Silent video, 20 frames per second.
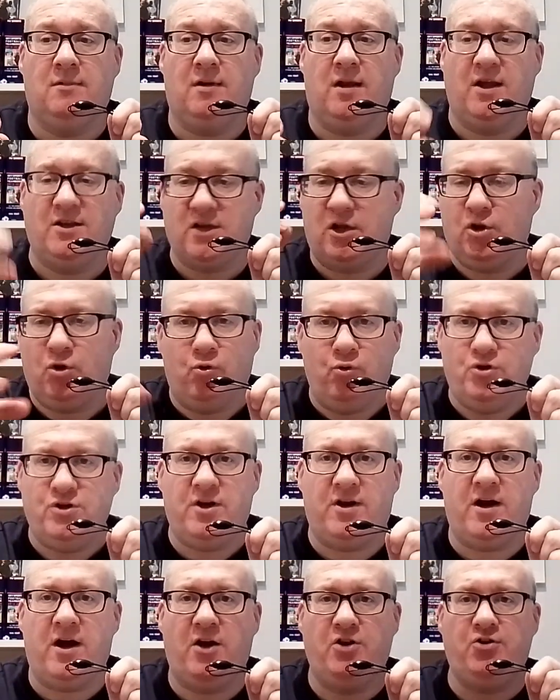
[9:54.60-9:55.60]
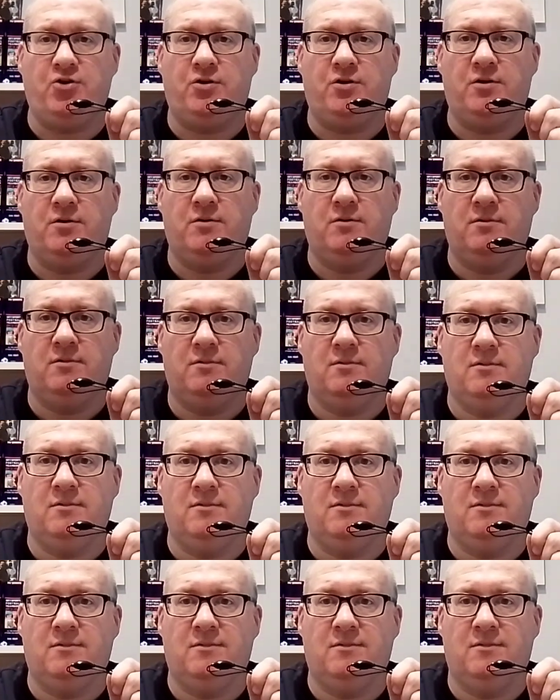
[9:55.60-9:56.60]
is a loser attitude.
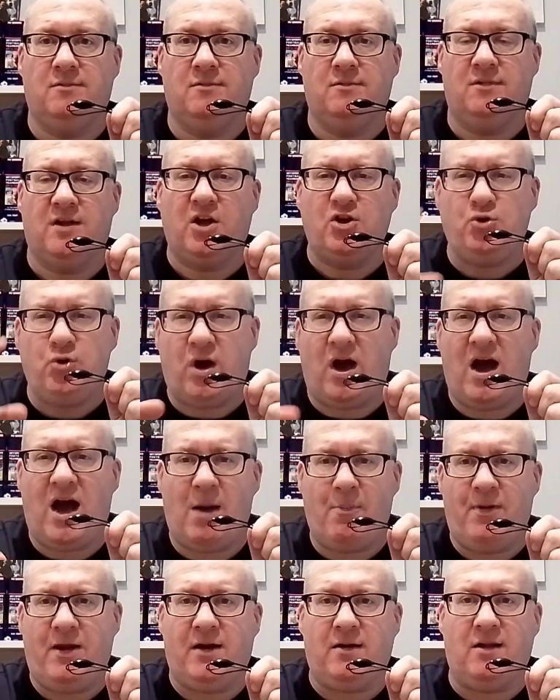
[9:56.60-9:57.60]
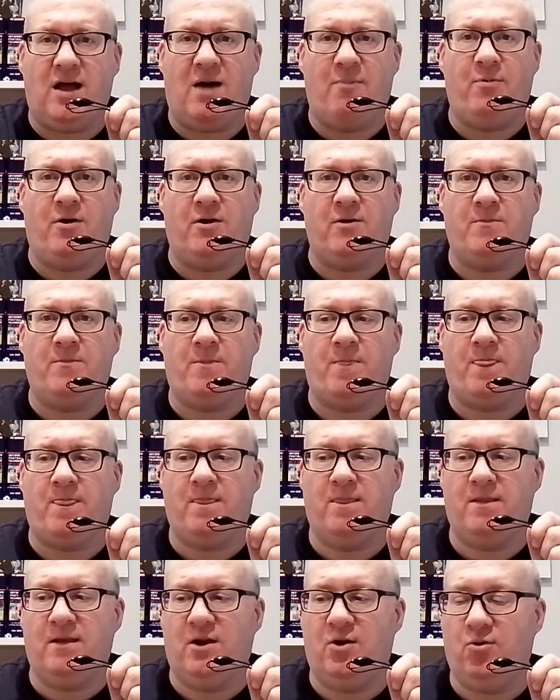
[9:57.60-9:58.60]
That's your happy clapper.
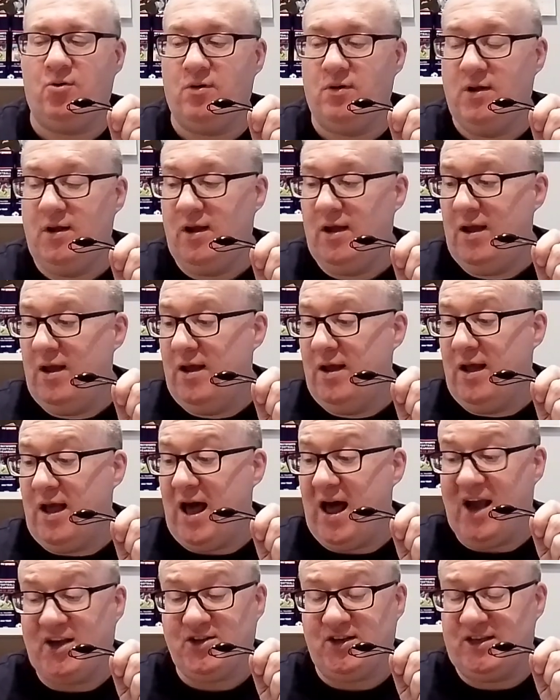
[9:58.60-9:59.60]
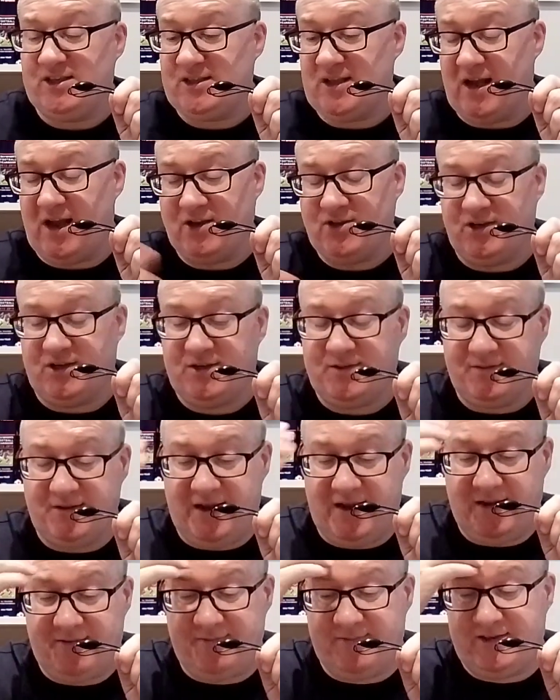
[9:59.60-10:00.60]
You know, I actually
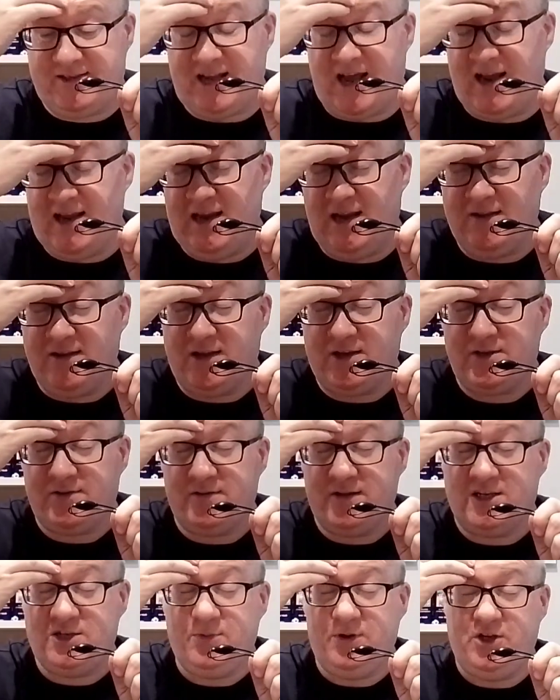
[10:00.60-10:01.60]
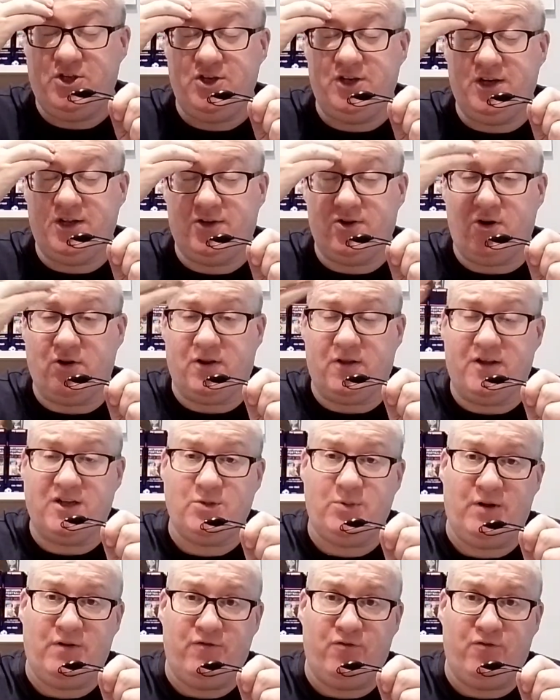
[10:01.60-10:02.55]
sat here in this wee chair talking to this wee